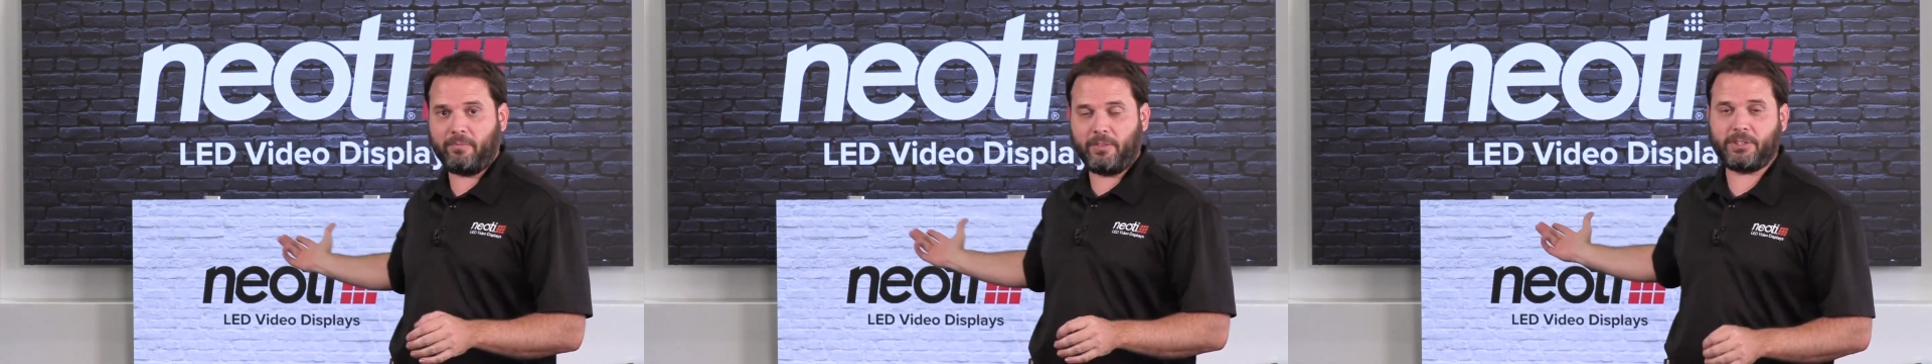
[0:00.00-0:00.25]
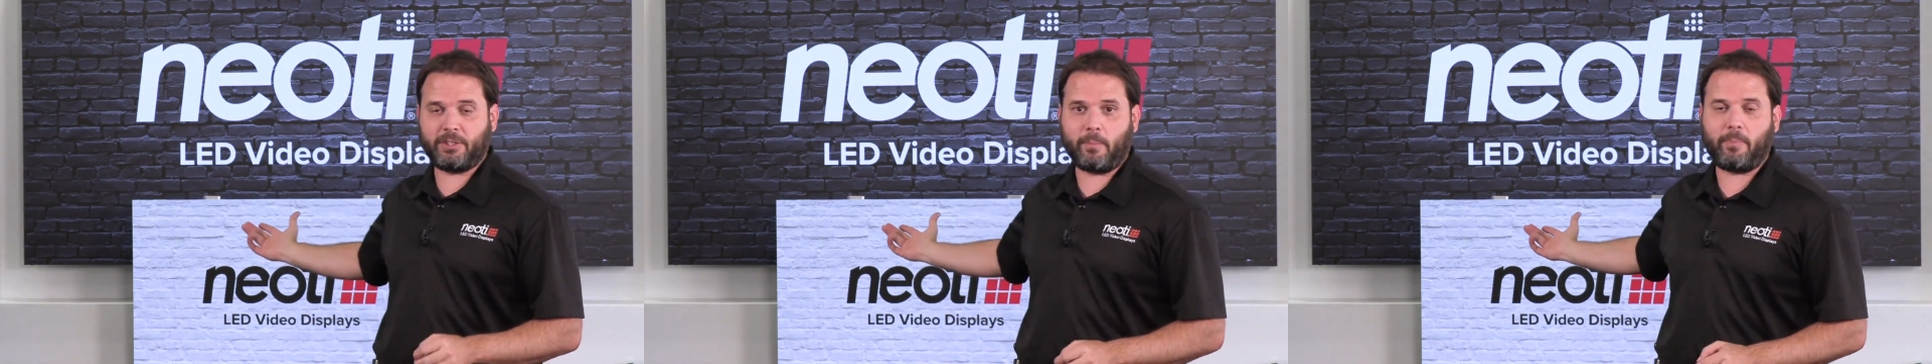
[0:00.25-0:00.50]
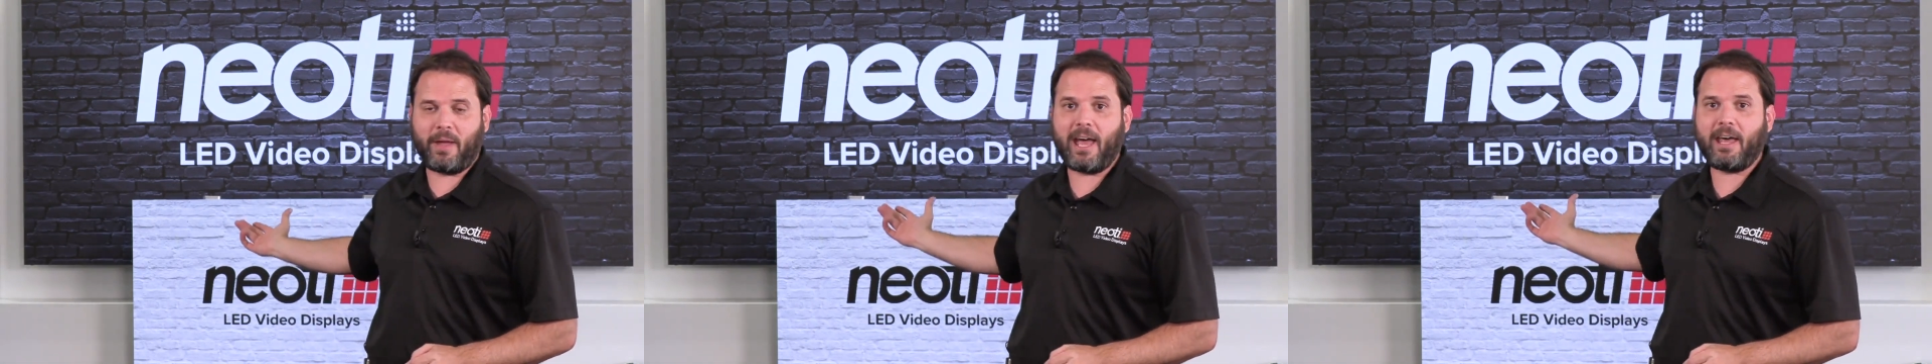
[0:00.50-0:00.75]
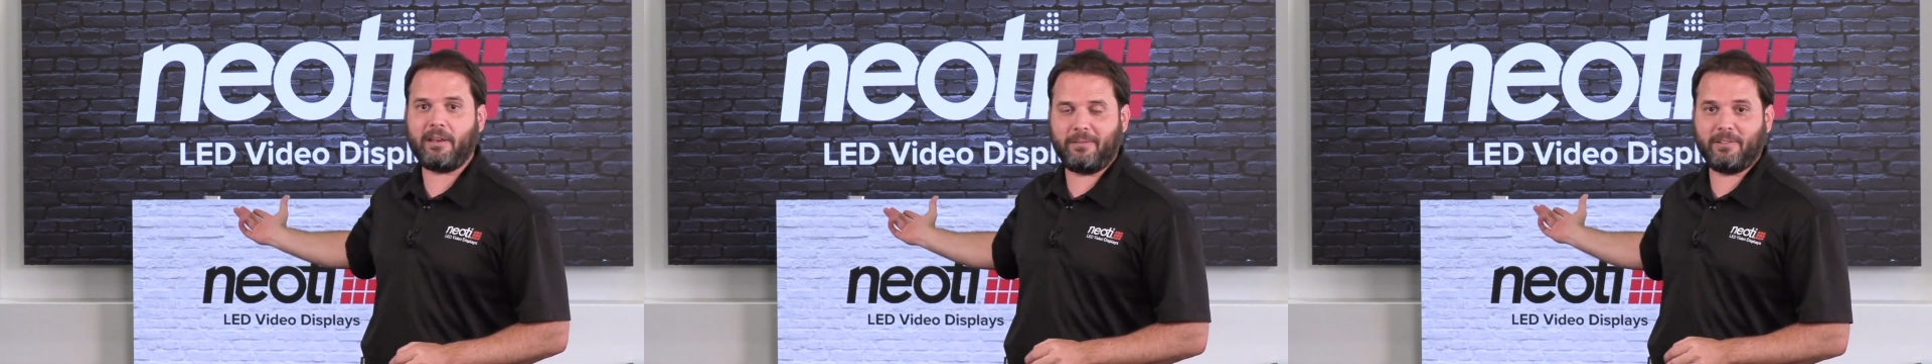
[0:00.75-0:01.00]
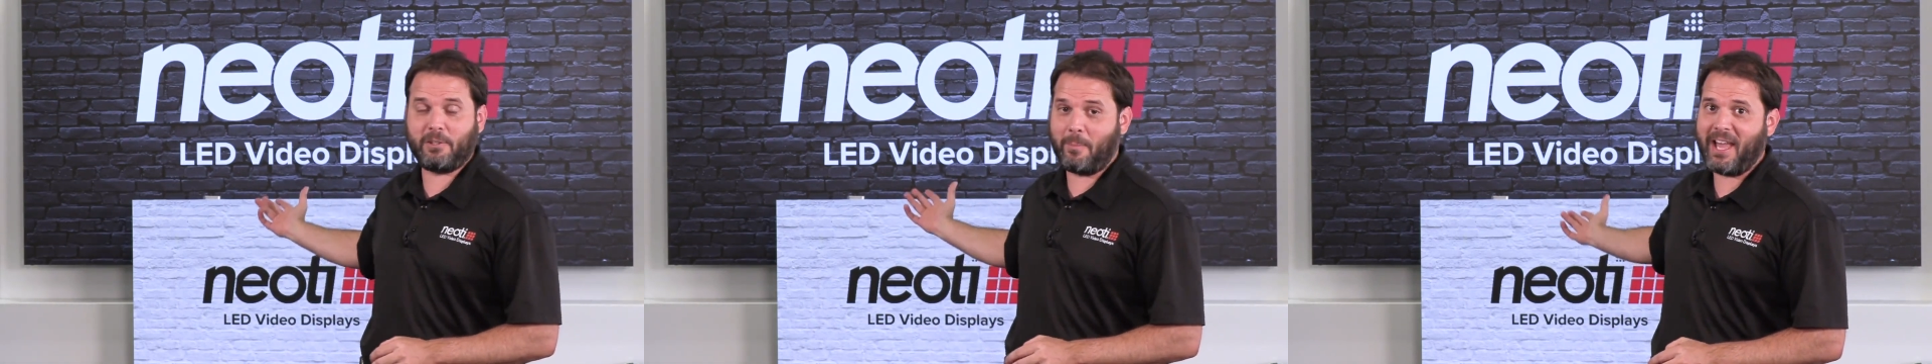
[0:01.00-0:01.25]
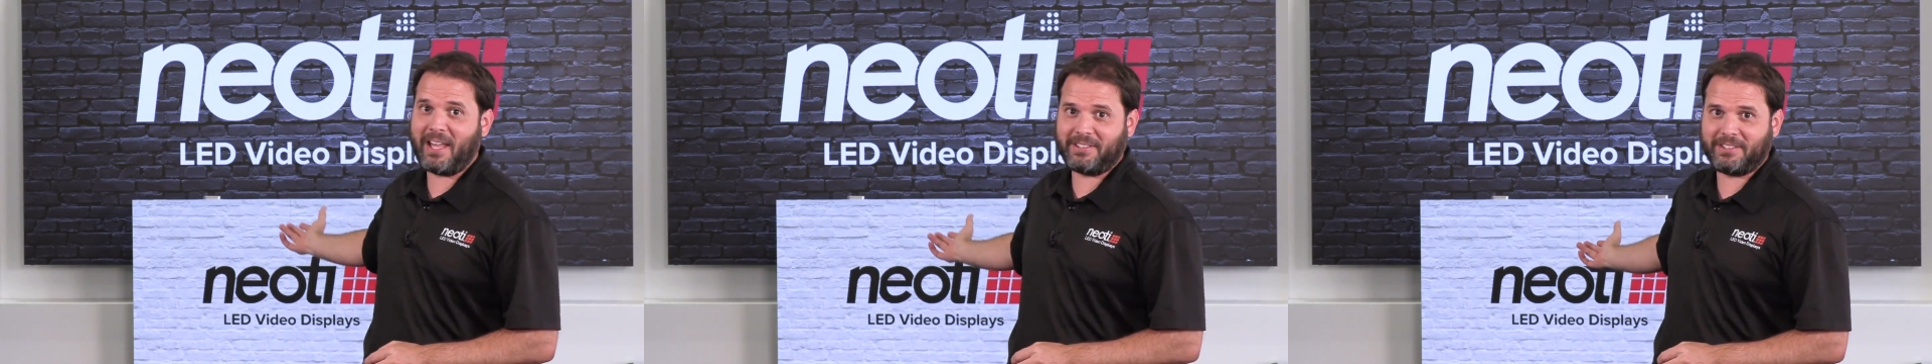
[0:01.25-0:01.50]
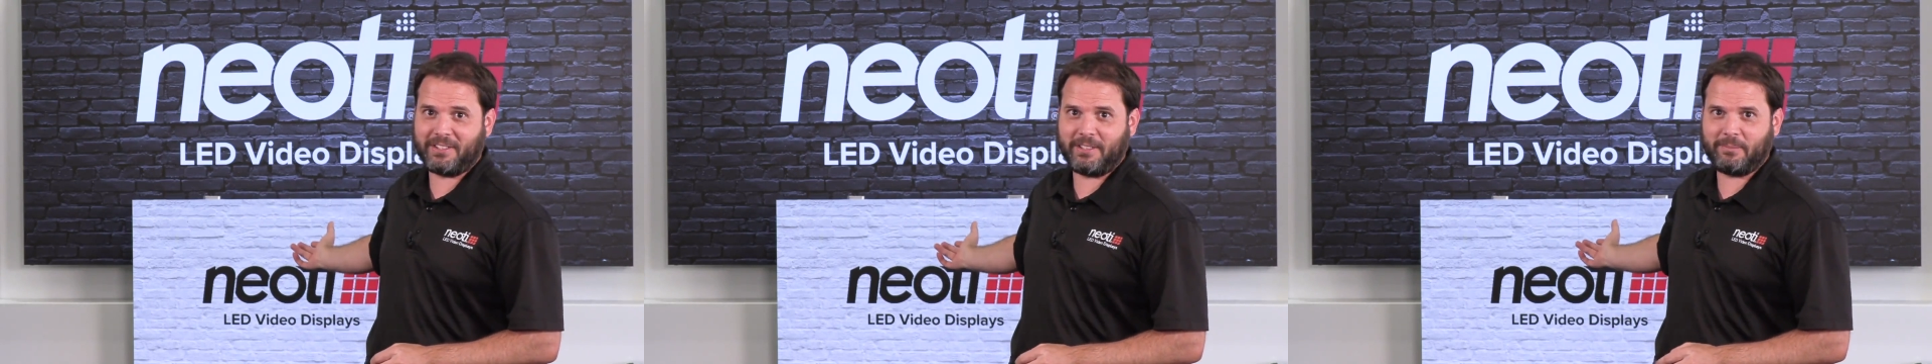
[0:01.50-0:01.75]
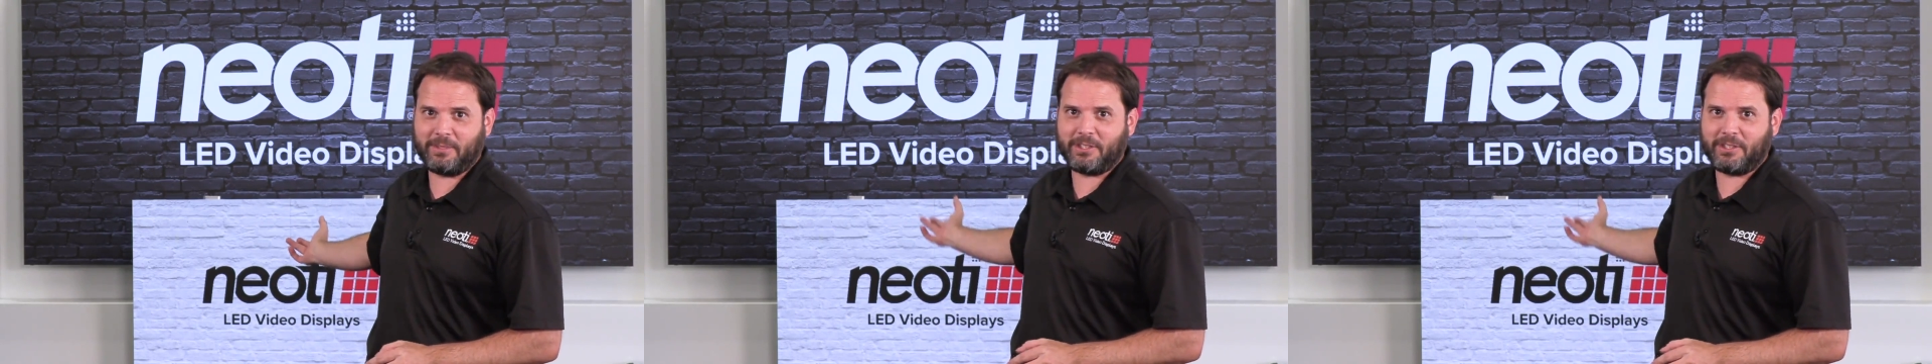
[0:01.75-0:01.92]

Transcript: this is a bad seam.